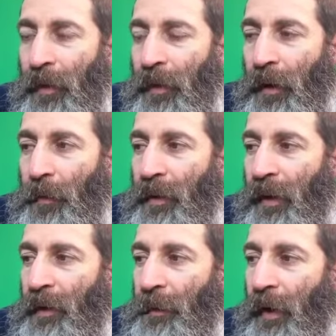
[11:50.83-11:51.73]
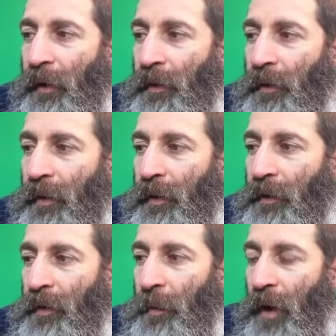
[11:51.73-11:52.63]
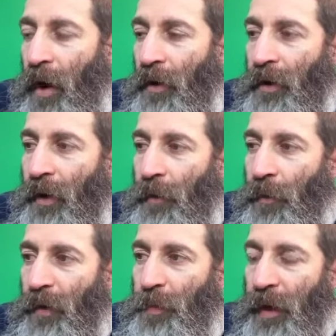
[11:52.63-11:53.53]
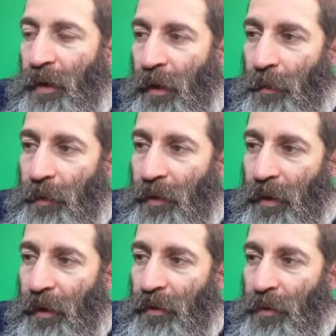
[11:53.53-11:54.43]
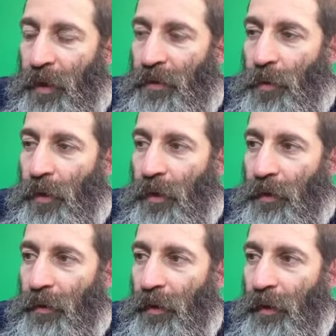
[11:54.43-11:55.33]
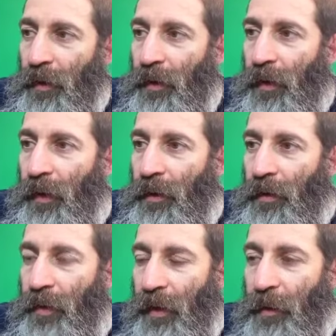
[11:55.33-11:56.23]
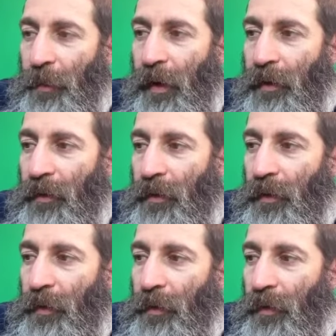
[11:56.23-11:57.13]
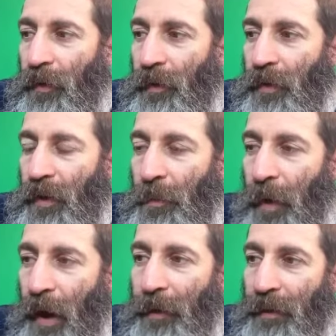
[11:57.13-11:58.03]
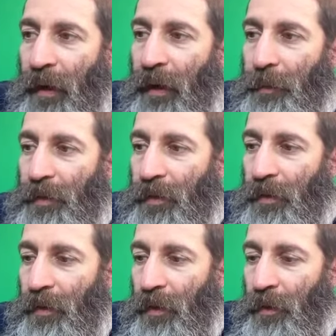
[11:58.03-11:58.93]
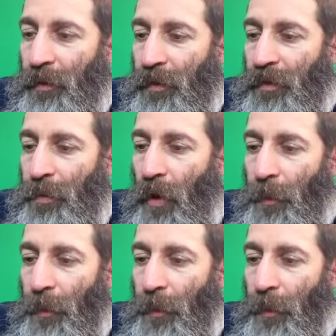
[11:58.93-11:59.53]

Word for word: and we think about uh, the minority that we become in today's crazy world, and you think about, you know, even in the Bible times, you know, the small